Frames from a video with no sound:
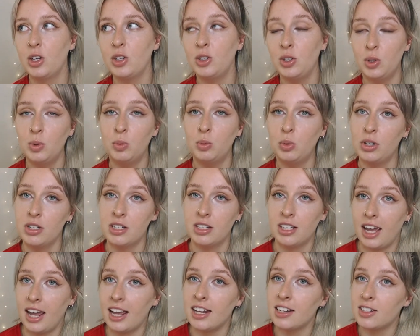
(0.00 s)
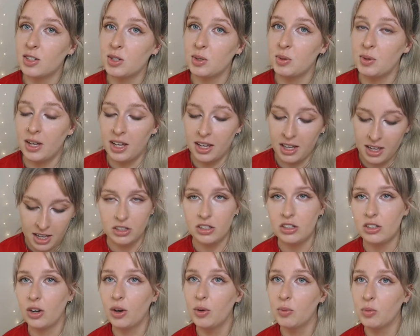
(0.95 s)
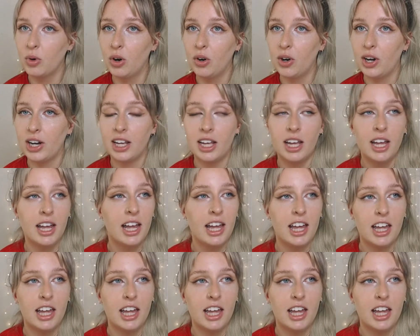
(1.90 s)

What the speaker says: you would get into it. Don't worry.